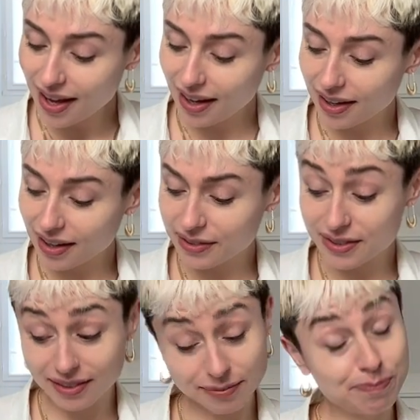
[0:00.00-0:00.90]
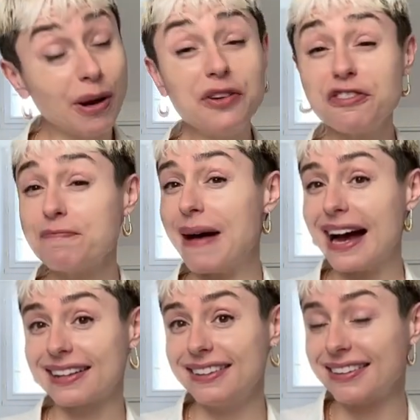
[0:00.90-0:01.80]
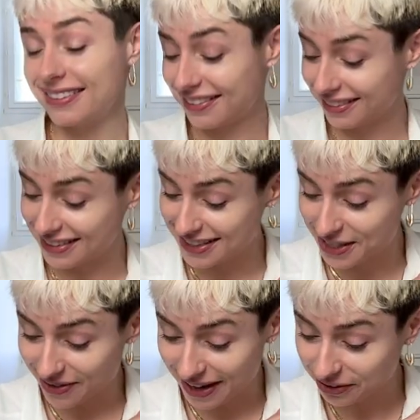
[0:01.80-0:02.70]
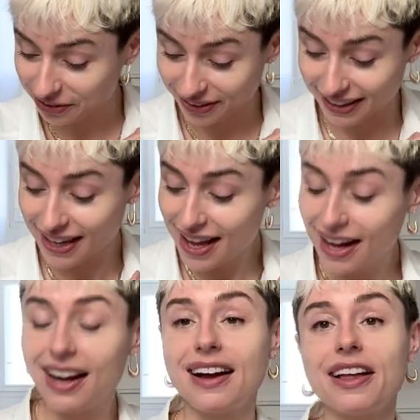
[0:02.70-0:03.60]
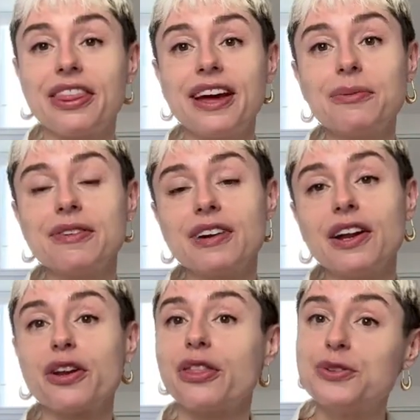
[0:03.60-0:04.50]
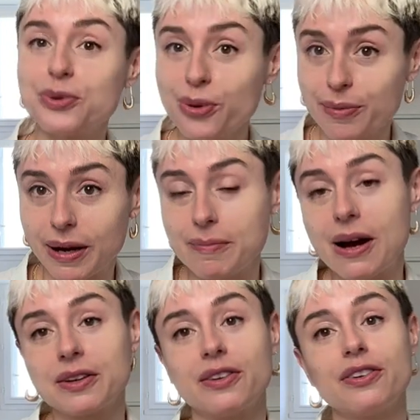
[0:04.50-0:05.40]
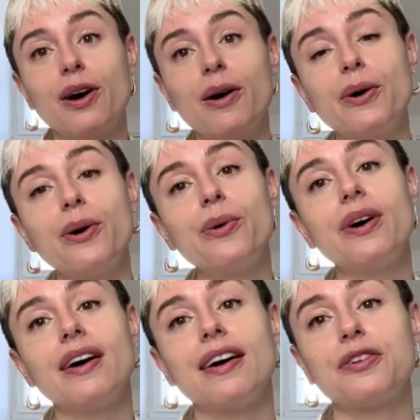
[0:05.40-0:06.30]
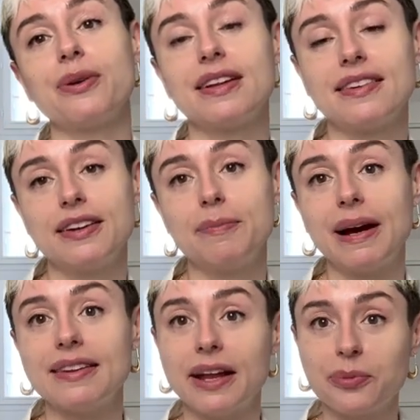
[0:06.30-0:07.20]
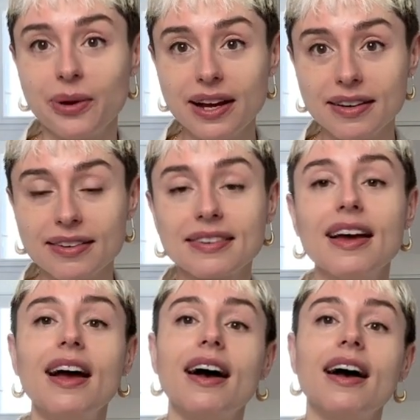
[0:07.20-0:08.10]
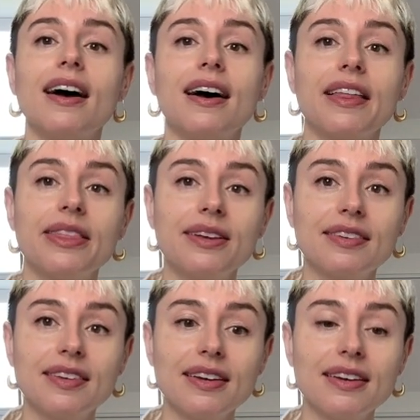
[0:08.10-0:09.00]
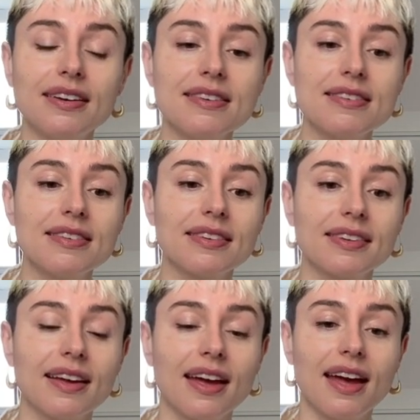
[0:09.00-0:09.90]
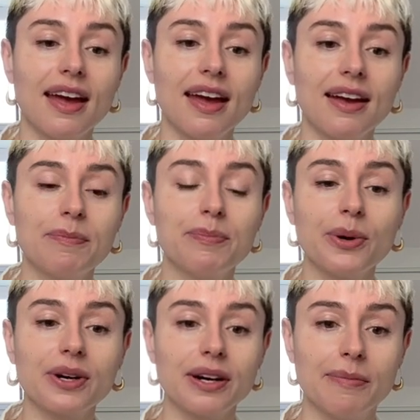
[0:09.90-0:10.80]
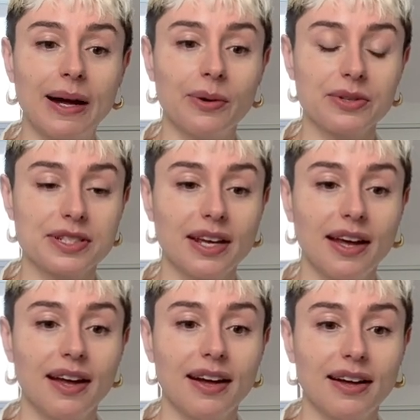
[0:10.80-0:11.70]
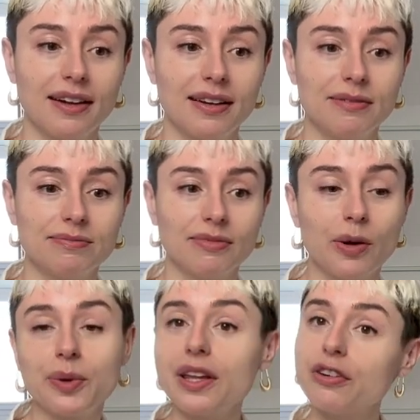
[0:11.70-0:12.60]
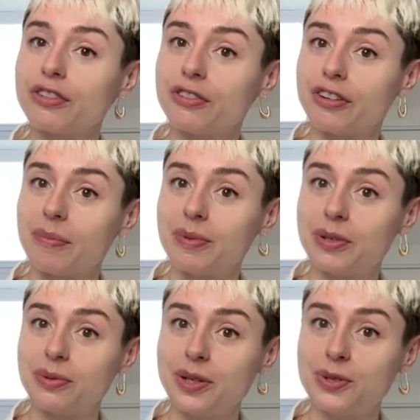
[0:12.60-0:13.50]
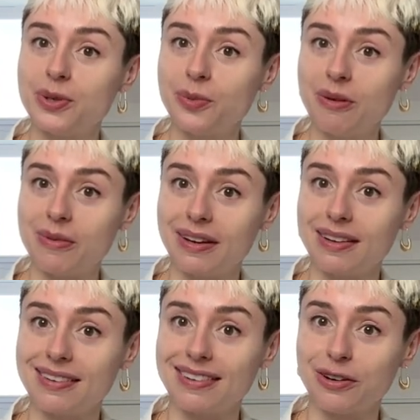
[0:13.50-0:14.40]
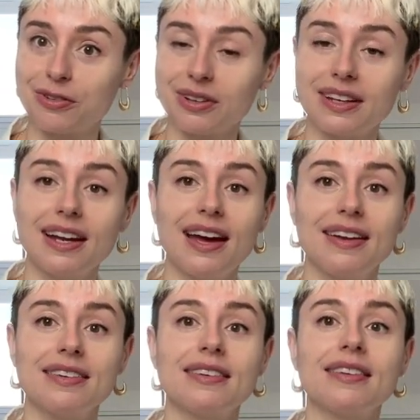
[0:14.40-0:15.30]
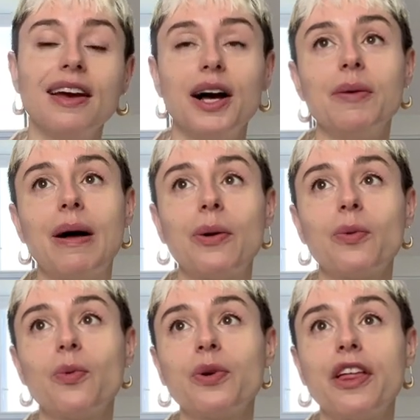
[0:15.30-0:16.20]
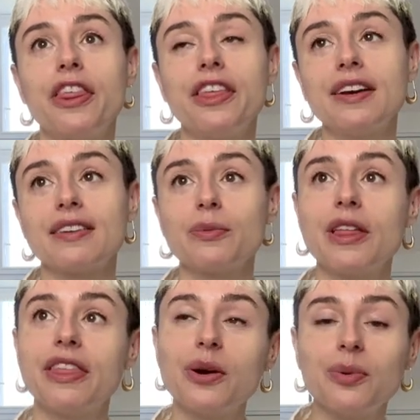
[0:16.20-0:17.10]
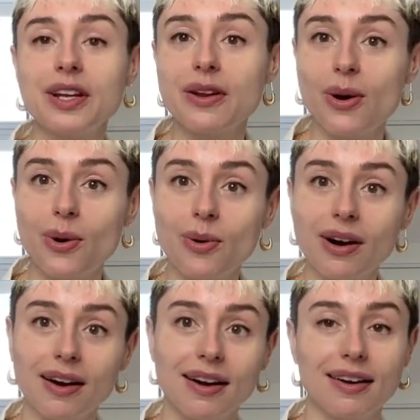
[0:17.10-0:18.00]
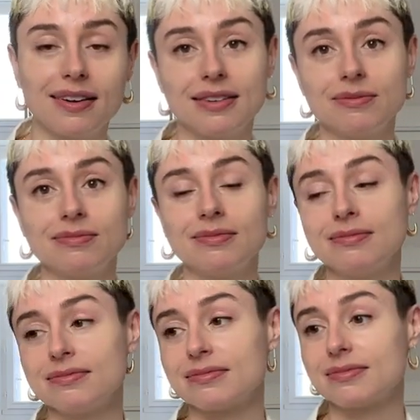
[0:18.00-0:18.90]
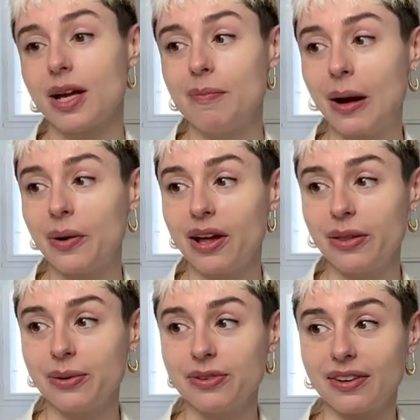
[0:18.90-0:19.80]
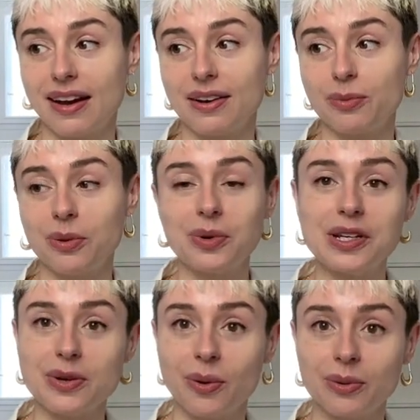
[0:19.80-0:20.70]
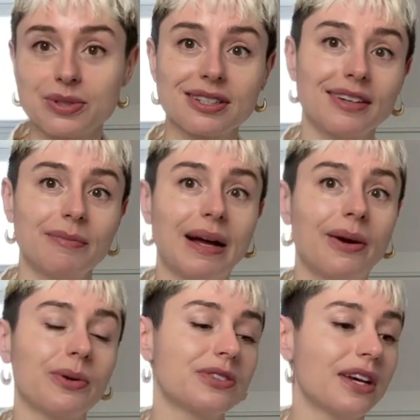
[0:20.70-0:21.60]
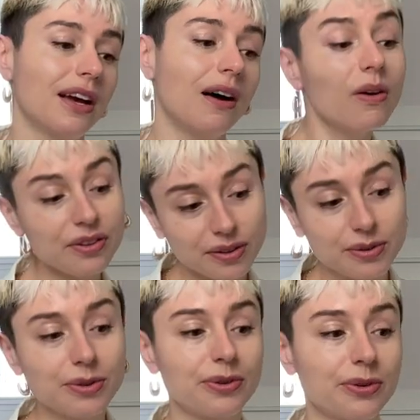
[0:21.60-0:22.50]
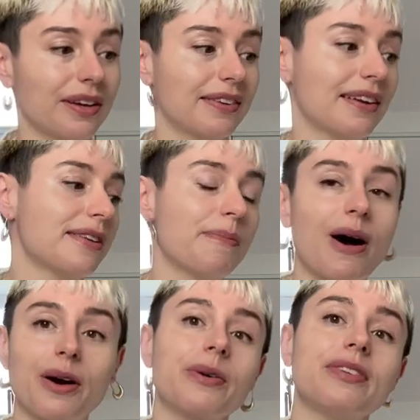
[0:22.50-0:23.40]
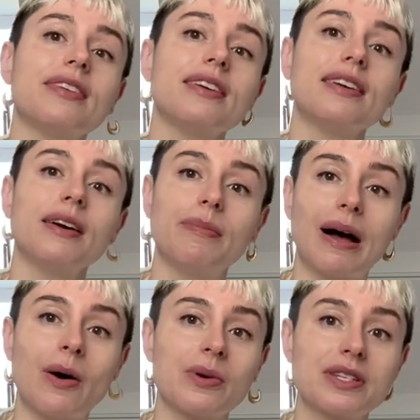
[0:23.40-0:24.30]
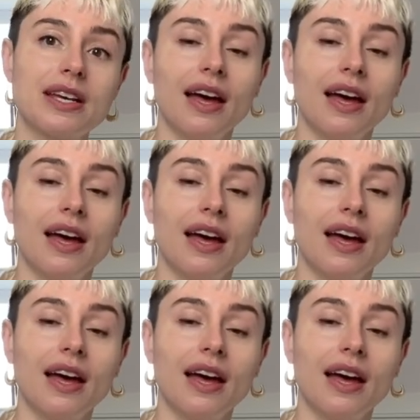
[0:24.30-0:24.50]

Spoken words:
A bunch of backlists in here, actually. Then we've got The Door by Magda Szabó, translated by Len Rix. This is a book about a relationship between two women, essentially, and about the things that we think we know about others and what we don't, about also, to a certain extent, hypocrisy, about